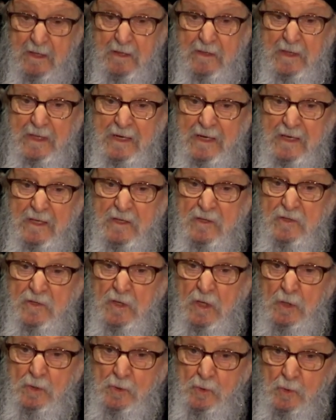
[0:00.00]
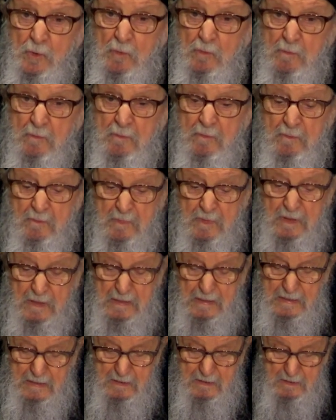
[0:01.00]
there is room
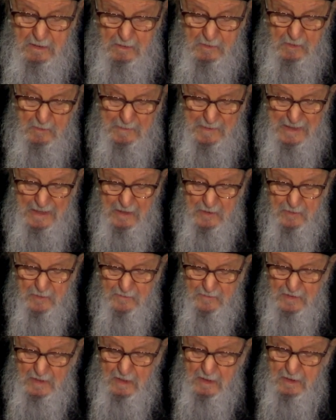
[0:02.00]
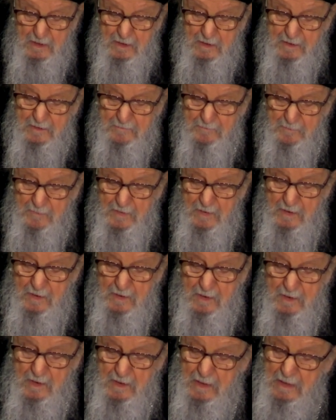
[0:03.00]
in the place of dinner.
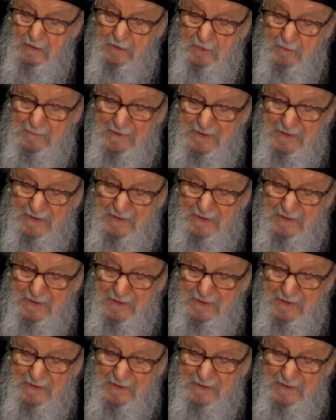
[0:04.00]
And the